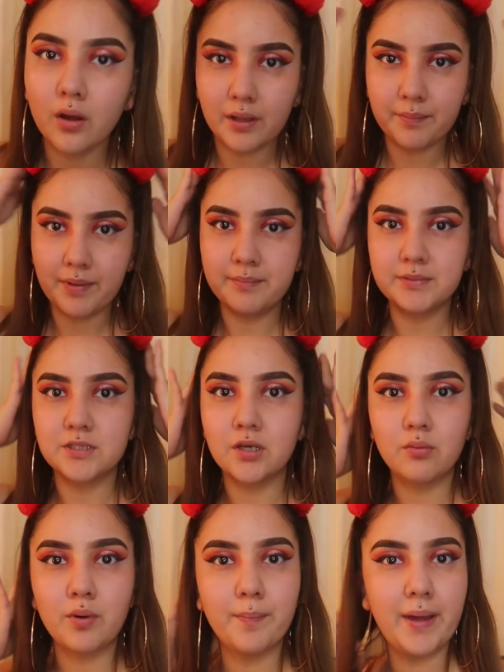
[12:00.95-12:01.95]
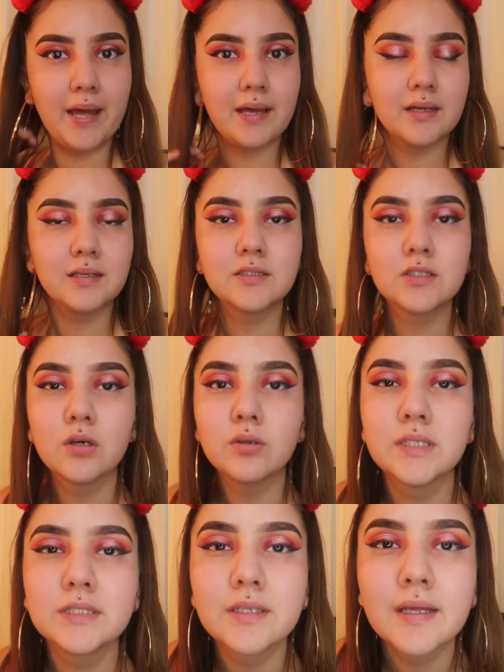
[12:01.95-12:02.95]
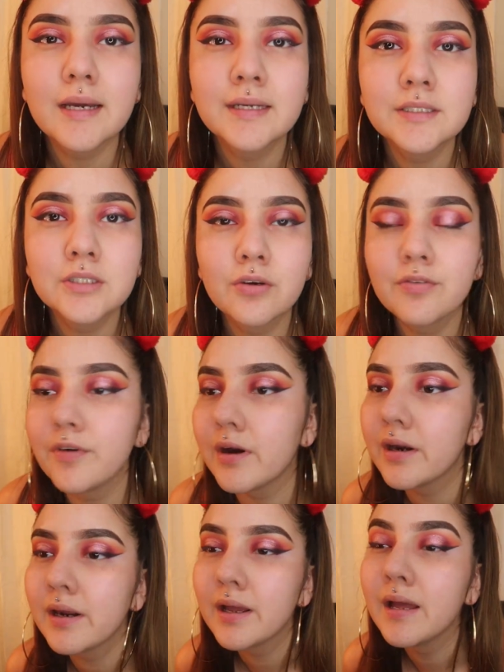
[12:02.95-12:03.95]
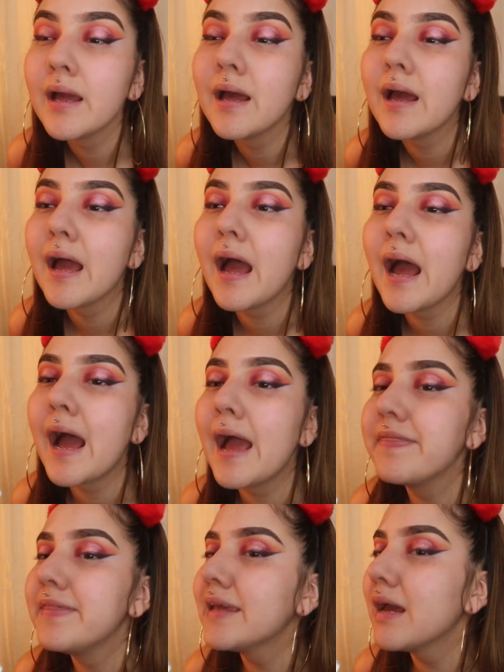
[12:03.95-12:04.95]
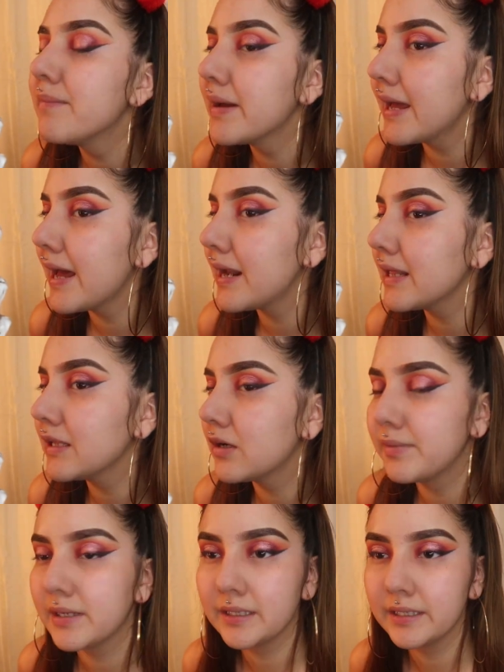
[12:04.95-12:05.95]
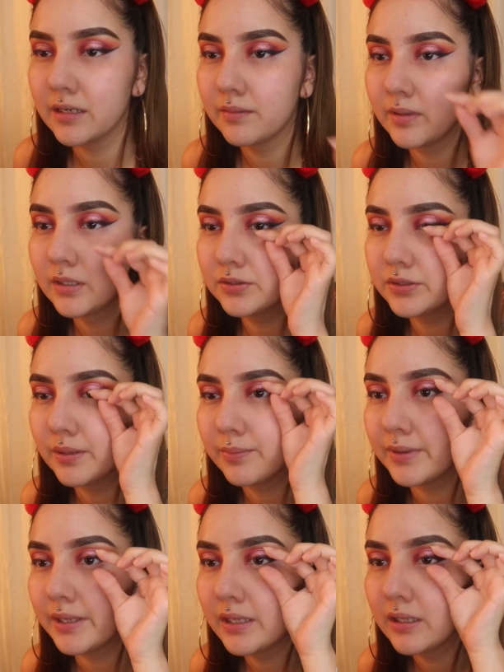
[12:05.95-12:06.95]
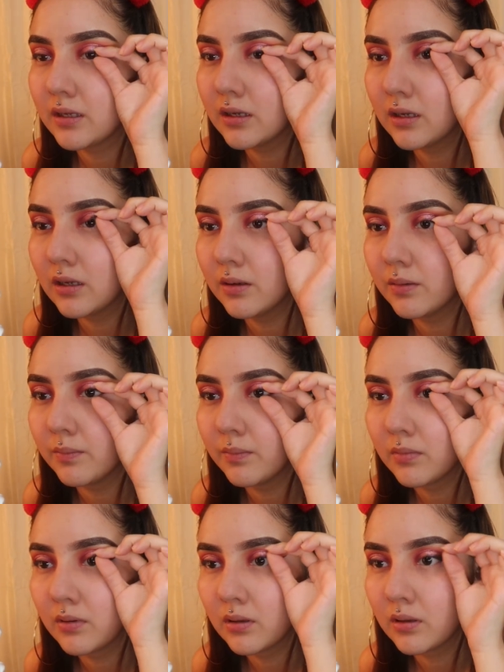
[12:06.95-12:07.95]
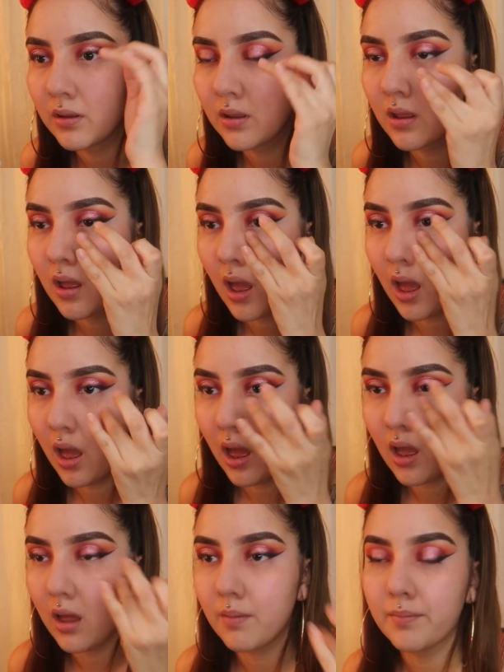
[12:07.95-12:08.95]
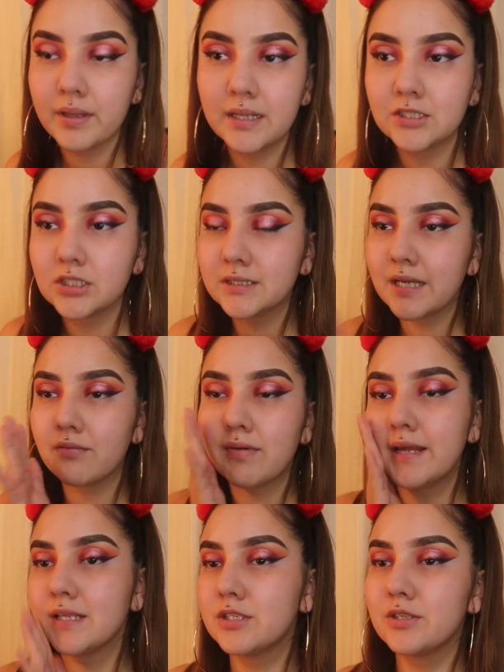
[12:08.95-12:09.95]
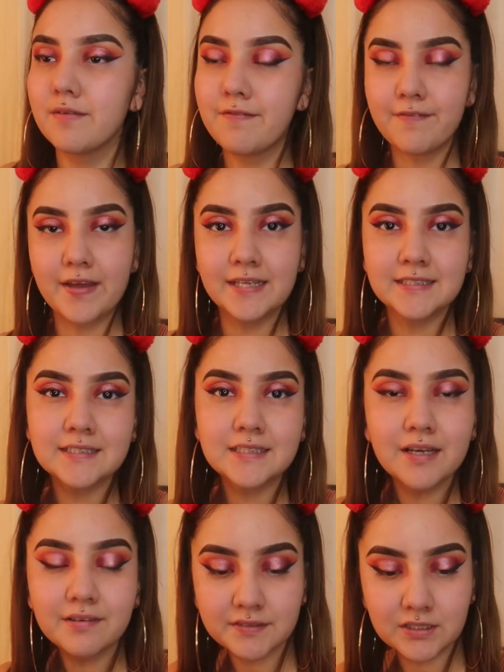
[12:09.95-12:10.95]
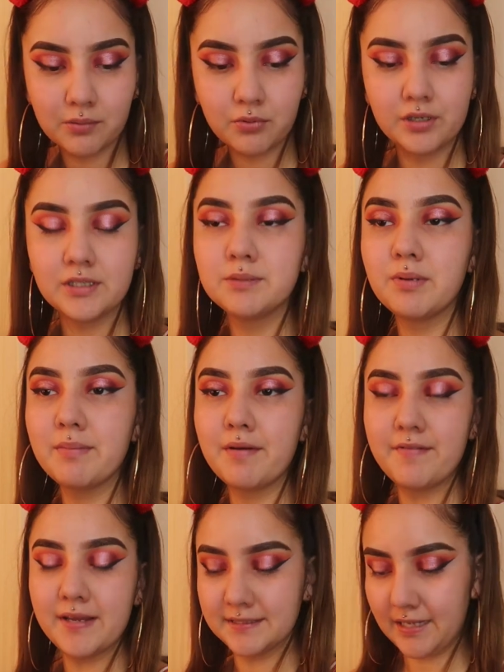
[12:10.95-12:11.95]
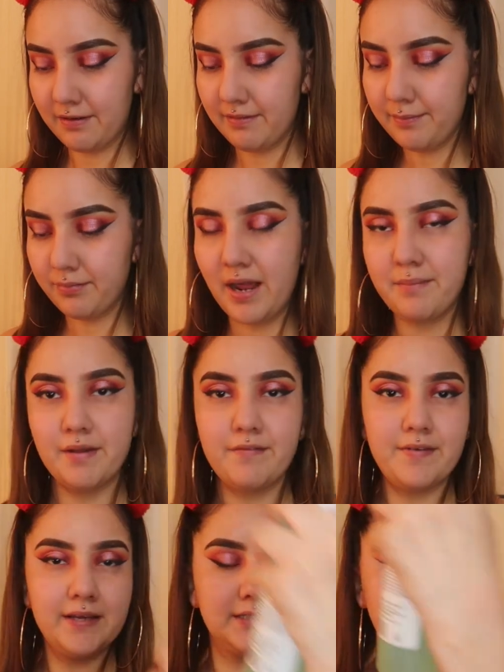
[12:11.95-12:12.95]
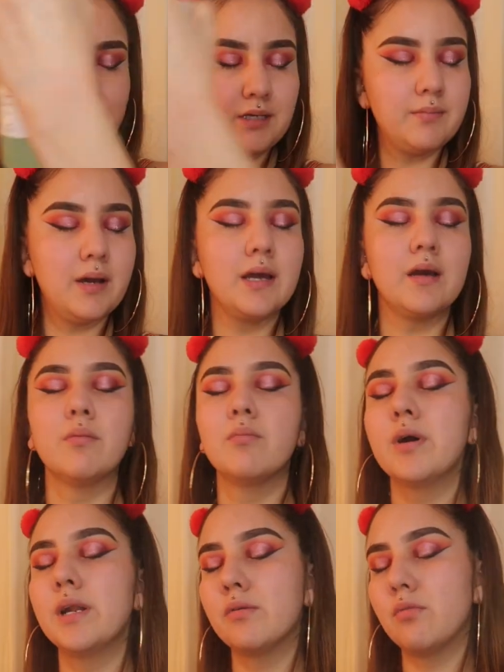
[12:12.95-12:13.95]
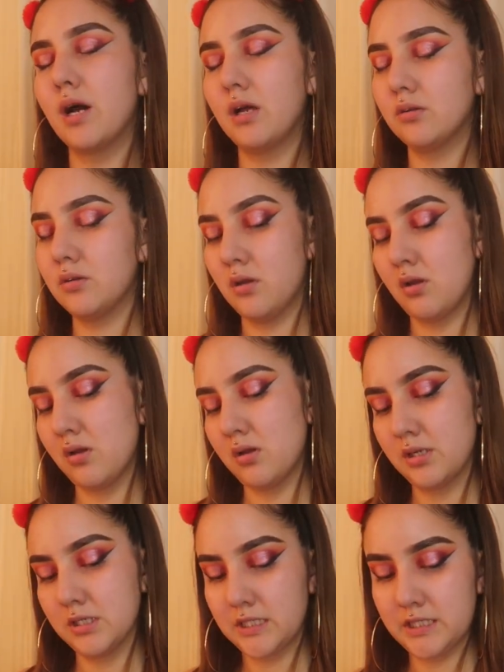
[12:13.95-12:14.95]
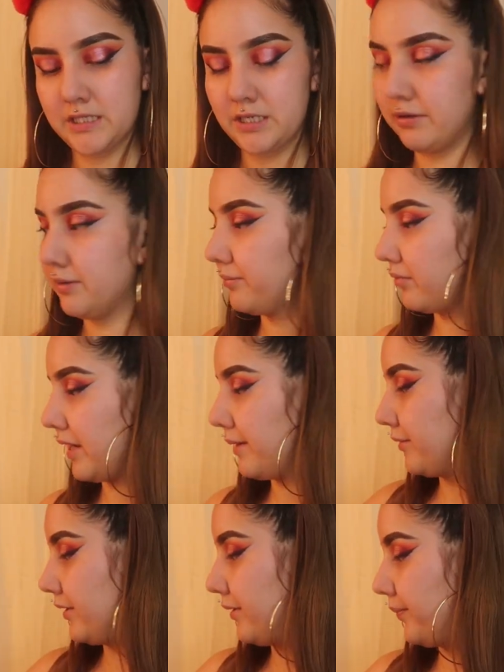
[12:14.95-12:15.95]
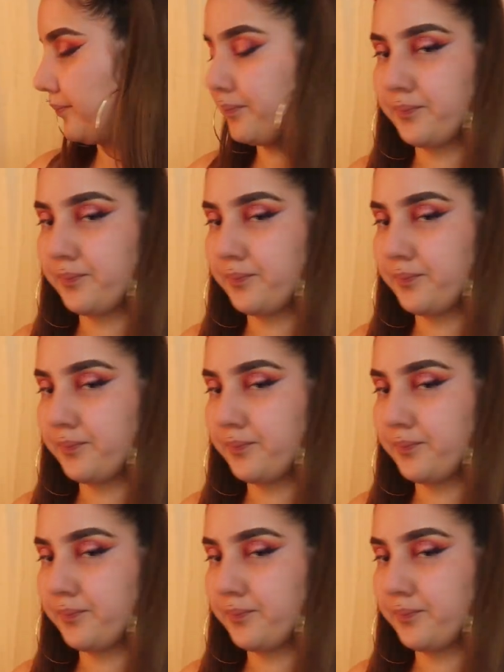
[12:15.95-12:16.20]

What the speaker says: Okay babe, so we're back. So these are the eyes so far. I think I might add a little bit of glitter, but I'll do it in a bit. But let's just get right into the face stuff. So I'm gonna spray my face. I reprime my face using my Wet n Wild serum primer.